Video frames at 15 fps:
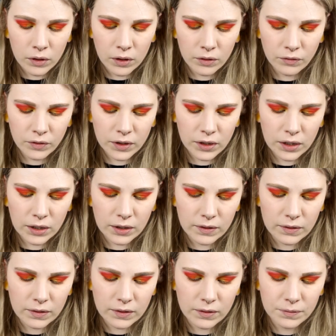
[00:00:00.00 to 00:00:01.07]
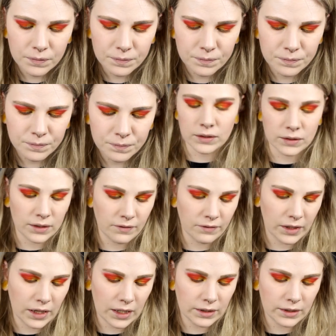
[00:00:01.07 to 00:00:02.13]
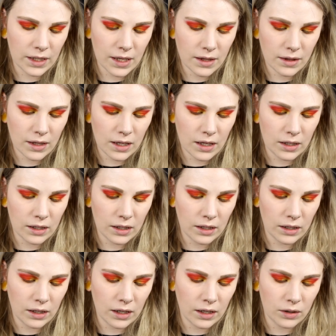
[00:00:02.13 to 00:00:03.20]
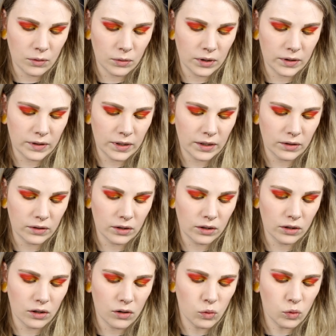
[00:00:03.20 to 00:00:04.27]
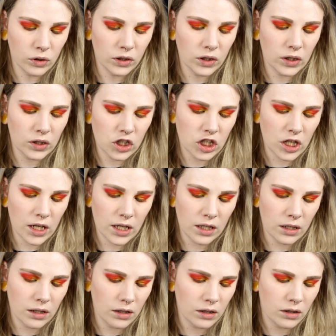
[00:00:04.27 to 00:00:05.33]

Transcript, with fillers: I think it is. So something like that and then I will take the gold shade